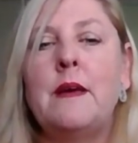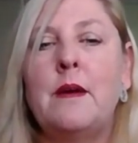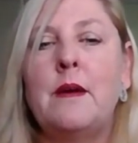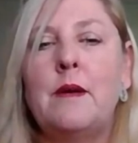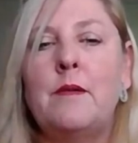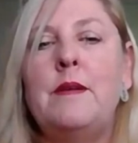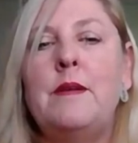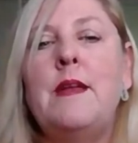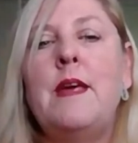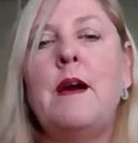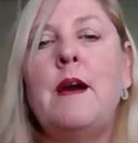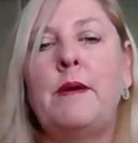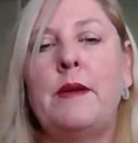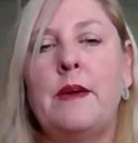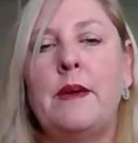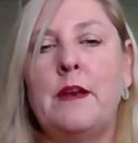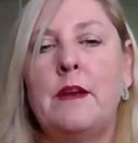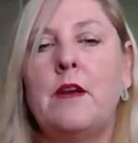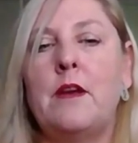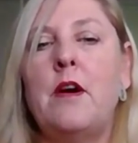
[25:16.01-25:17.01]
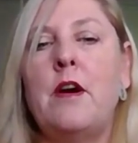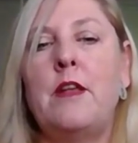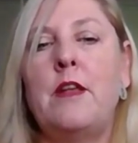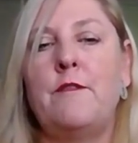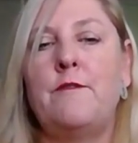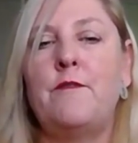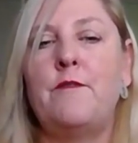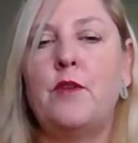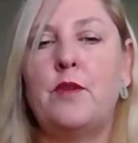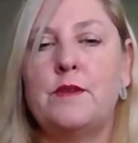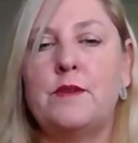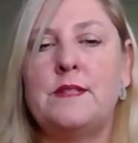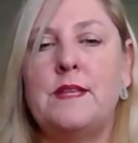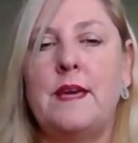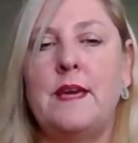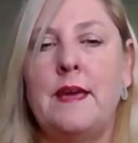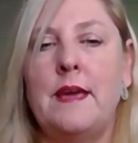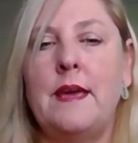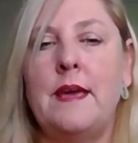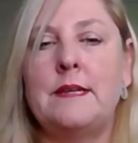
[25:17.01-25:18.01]
Now we're going to kind of force
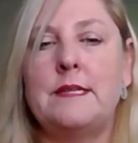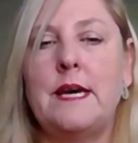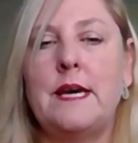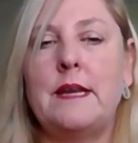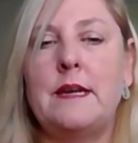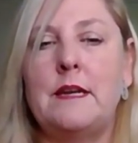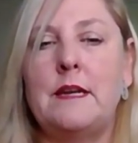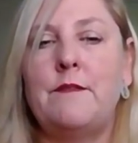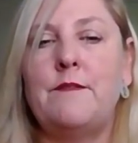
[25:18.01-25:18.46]
their hand at it.